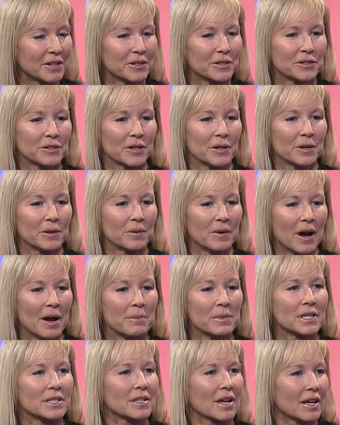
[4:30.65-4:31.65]
So
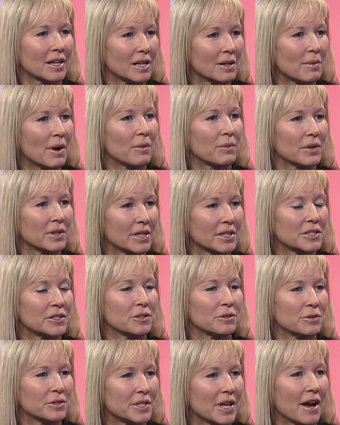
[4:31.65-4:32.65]
I'm excited about what this
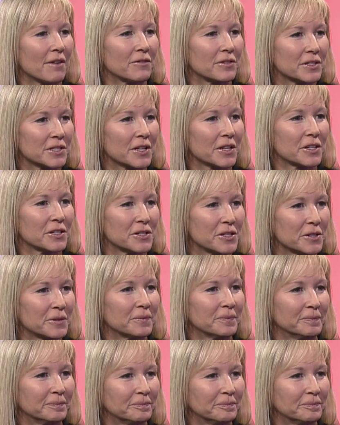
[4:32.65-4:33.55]
new staff is going to